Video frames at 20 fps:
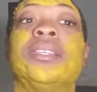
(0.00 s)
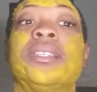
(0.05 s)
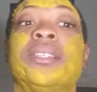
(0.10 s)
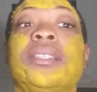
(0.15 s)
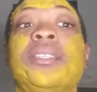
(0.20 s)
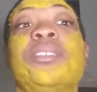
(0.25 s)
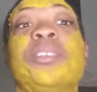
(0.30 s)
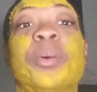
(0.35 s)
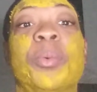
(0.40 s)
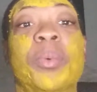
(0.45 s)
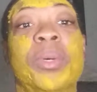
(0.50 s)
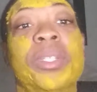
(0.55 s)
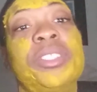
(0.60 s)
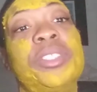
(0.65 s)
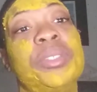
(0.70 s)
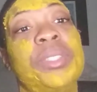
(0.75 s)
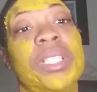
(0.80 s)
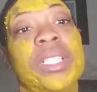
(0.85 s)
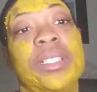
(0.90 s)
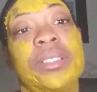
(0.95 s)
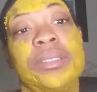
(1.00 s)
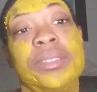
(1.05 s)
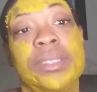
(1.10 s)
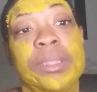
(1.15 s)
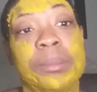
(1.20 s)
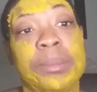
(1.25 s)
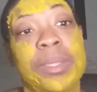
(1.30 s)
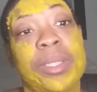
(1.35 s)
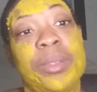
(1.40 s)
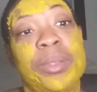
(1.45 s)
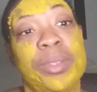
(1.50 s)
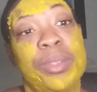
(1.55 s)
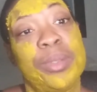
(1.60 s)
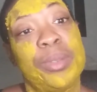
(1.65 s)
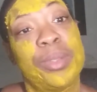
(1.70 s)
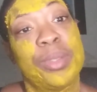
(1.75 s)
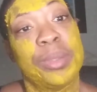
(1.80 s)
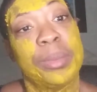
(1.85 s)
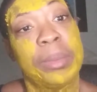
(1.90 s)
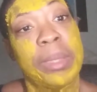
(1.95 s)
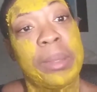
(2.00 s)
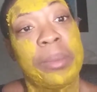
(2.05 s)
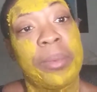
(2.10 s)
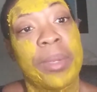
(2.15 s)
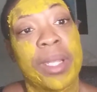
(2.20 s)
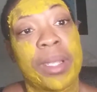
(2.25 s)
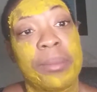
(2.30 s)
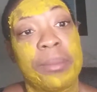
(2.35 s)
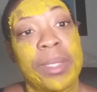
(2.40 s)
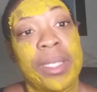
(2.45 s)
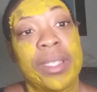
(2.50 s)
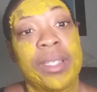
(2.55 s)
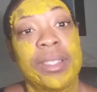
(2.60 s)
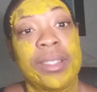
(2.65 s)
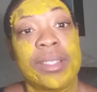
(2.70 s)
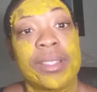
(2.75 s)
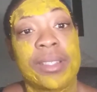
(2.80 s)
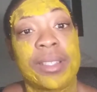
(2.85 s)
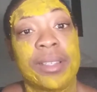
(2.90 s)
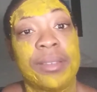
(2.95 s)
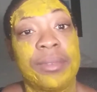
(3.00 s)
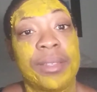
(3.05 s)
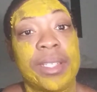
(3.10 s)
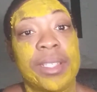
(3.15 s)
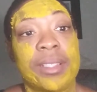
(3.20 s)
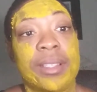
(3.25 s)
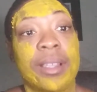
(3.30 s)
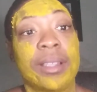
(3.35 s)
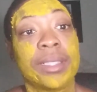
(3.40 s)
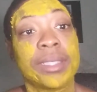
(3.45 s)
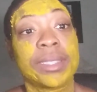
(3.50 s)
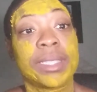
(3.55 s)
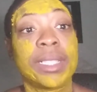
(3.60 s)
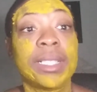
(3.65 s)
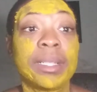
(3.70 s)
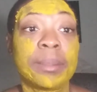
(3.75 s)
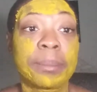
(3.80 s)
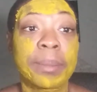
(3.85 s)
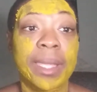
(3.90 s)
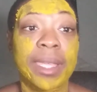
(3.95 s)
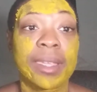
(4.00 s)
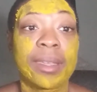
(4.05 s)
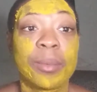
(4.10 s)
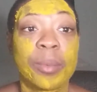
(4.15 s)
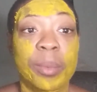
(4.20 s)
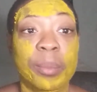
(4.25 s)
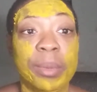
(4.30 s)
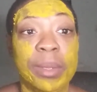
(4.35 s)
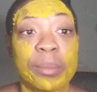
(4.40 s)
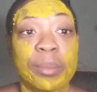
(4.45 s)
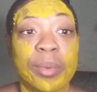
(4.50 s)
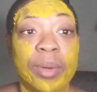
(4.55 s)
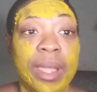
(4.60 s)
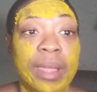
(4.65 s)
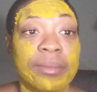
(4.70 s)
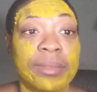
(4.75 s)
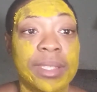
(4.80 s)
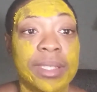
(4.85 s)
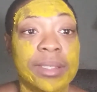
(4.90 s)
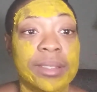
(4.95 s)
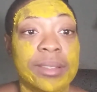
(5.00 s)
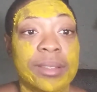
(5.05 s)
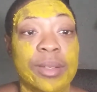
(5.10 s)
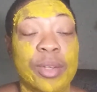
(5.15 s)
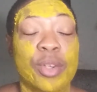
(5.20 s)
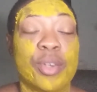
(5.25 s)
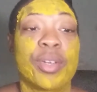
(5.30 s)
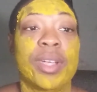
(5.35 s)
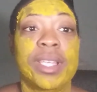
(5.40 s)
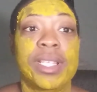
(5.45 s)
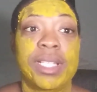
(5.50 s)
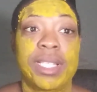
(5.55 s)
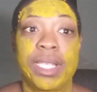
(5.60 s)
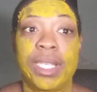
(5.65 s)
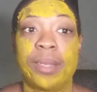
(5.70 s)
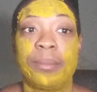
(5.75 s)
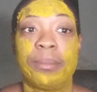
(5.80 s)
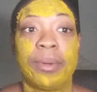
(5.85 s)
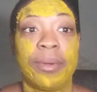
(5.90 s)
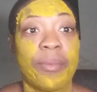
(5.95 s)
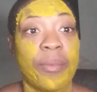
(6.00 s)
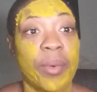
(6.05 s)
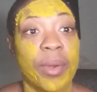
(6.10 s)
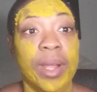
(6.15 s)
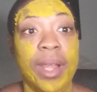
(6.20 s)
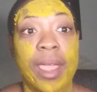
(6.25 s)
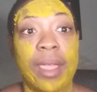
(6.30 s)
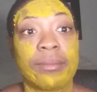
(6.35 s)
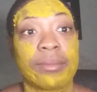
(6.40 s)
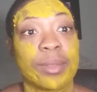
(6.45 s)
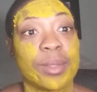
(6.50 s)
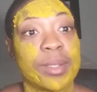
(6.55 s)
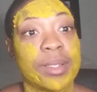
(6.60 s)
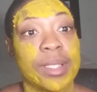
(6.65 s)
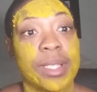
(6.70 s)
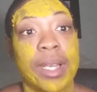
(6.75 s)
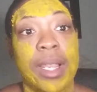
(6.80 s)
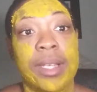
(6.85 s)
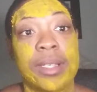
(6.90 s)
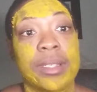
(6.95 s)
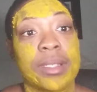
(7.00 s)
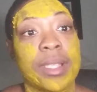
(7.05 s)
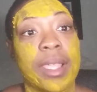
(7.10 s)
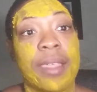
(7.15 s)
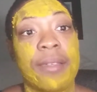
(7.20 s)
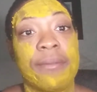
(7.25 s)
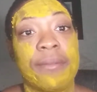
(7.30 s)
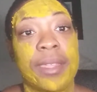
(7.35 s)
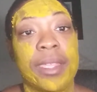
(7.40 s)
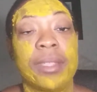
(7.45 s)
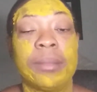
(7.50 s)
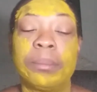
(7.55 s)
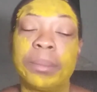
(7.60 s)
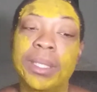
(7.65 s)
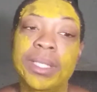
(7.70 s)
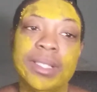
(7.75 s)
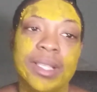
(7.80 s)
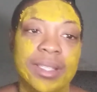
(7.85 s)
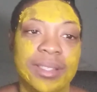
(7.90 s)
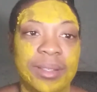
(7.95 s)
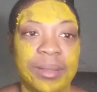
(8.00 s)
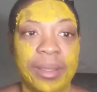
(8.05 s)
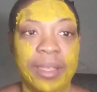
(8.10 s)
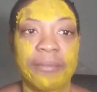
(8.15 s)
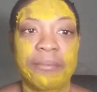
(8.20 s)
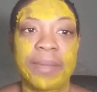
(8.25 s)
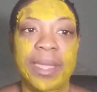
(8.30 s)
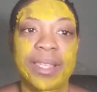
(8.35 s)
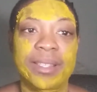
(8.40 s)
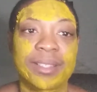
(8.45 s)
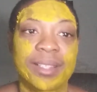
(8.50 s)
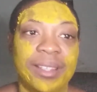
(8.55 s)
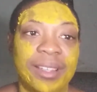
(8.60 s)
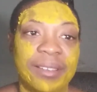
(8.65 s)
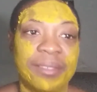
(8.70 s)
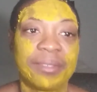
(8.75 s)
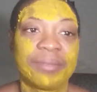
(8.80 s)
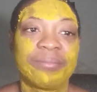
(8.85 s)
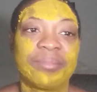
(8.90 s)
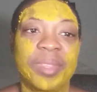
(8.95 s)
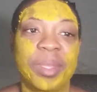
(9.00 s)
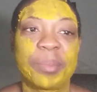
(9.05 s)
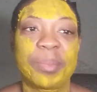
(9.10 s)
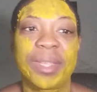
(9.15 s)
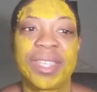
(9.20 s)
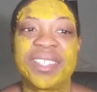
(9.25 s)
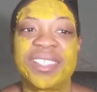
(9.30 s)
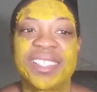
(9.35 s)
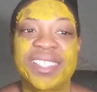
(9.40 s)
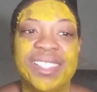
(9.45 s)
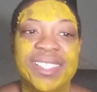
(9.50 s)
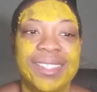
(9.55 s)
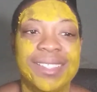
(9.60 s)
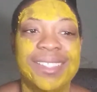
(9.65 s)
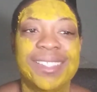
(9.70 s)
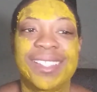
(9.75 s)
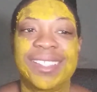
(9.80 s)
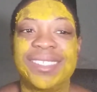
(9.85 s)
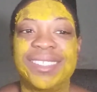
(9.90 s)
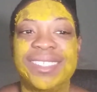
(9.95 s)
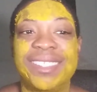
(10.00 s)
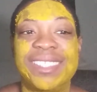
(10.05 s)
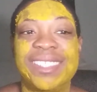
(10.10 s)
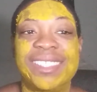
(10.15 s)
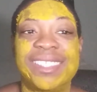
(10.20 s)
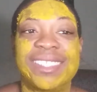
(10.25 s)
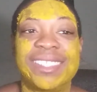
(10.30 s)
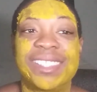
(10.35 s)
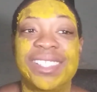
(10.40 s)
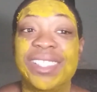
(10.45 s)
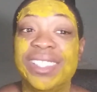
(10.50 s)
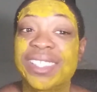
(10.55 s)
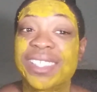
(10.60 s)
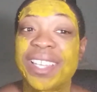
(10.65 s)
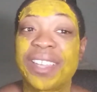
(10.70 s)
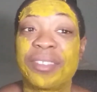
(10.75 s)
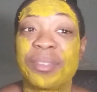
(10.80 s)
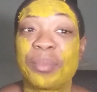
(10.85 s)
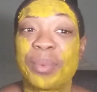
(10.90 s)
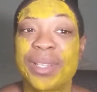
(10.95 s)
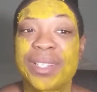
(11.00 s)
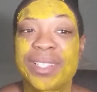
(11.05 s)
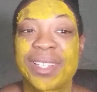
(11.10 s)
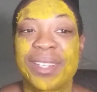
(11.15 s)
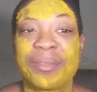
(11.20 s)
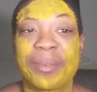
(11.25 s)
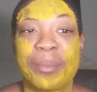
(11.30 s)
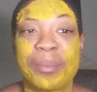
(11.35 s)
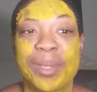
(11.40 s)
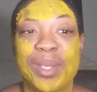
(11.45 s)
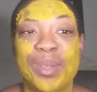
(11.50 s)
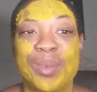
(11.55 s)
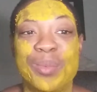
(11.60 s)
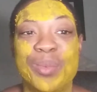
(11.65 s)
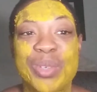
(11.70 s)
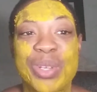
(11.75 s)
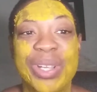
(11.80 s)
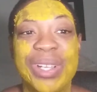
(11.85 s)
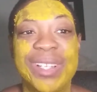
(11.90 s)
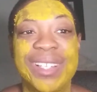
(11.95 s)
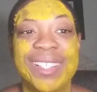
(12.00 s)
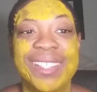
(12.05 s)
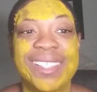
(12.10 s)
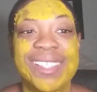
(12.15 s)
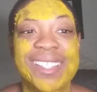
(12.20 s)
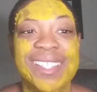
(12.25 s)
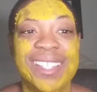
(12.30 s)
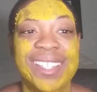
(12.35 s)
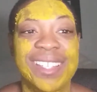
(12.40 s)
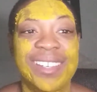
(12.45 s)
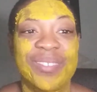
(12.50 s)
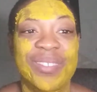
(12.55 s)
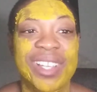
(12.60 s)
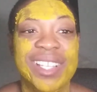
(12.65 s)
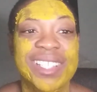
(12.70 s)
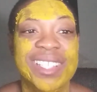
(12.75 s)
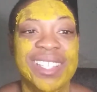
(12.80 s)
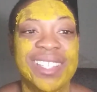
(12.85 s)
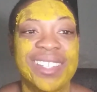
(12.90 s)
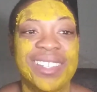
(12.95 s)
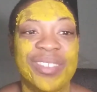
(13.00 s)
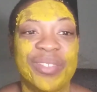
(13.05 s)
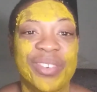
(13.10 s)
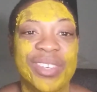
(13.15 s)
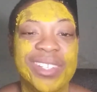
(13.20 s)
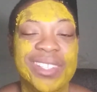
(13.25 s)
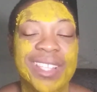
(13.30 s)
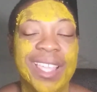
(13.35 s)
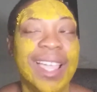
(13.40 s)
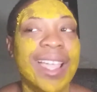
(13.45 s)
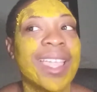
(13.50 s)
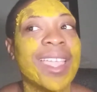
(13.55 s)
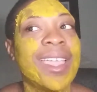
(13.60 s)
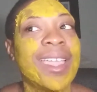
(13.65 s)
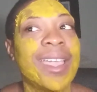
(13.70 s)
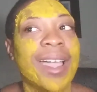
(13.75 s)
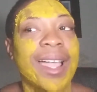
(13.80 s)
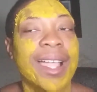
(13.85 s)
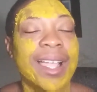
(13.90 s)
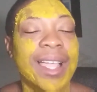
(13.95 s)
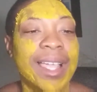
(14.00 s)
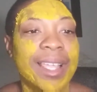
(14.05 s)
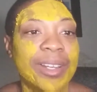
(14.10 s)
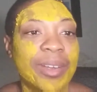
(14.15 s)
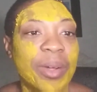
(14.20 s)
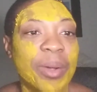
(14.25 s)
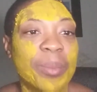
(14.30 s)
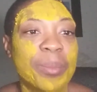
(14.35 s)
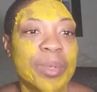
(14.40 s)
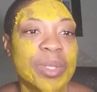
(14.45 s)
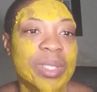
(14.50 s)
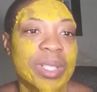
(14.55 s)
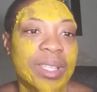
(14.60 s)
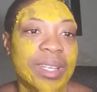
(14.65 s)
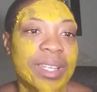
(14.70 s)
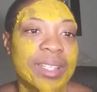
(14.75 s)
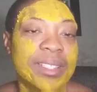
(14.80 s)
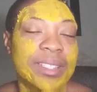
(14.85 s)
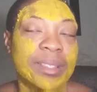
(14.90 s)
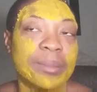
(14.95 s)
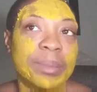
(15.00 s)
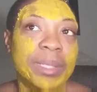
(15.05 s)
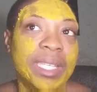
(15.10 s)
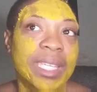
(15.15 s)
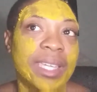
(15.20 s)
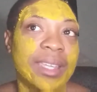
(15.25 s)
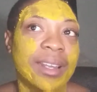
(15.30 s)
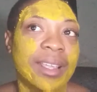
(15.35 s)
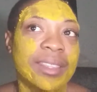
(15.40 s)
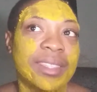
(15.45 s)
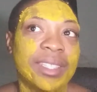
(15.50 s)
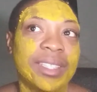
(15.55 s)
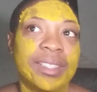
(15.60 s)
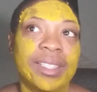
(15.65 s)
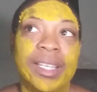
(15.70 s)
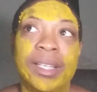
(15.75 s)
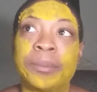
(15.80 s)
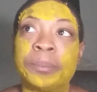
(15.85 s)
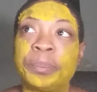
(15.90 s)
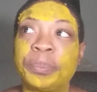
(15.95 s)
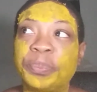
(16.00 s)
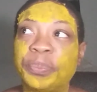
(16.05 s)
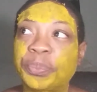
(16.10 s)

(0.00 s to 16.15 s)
you know, once you click on something on YouTube, they recommend other stuff, and it's all this clickbait where people have these crazy before and afters, and I just have face, plus I still have mask left, the paste, so as long as I have a paste left, I'm gonna keep trying and seeing if I see a difference. I kind of almost thought I did, but again, I think that